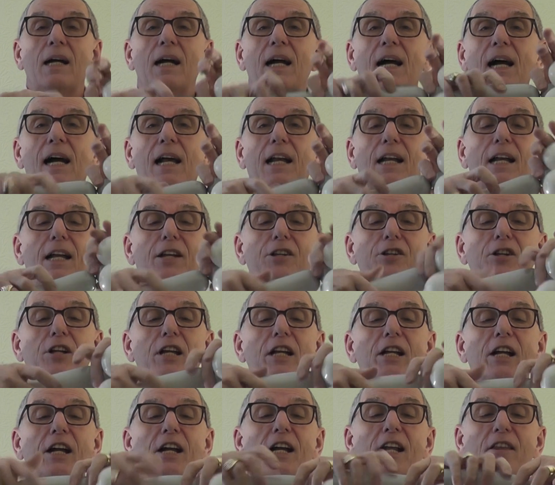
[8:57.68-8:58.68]
and then you
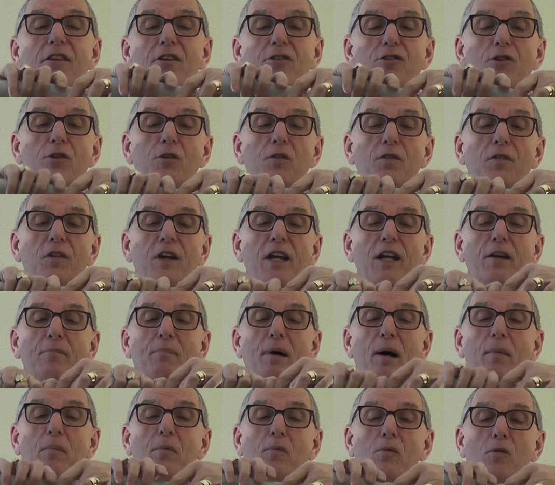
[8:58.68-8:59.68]
need another 2-finger
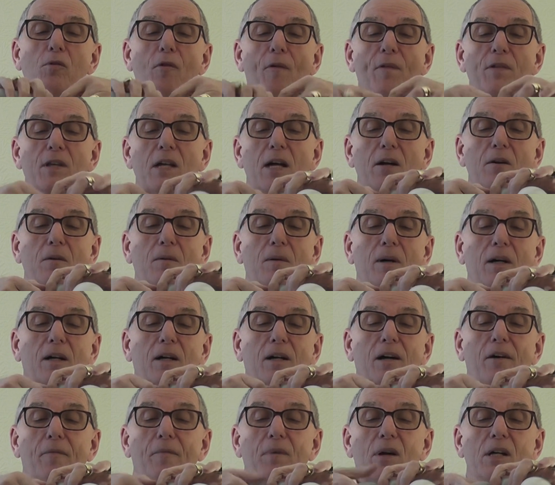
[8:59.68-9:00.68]
bubble. So
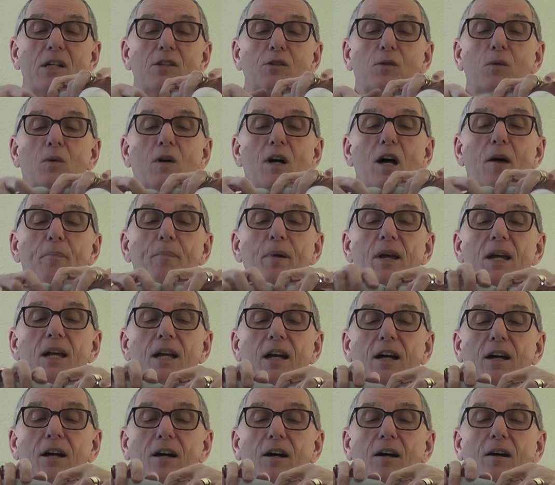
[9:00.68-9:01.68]
it's quite a big
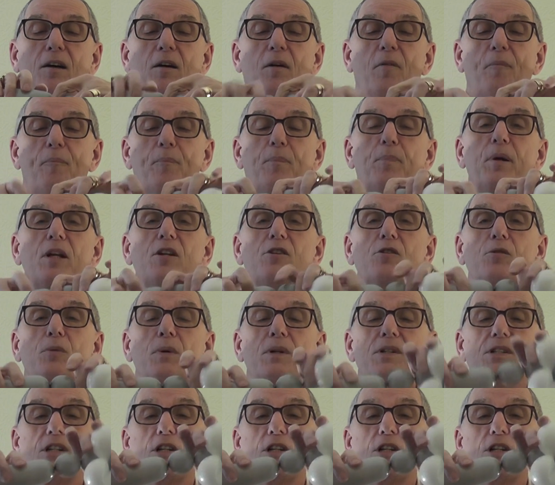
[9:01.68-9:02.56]
pinch twist,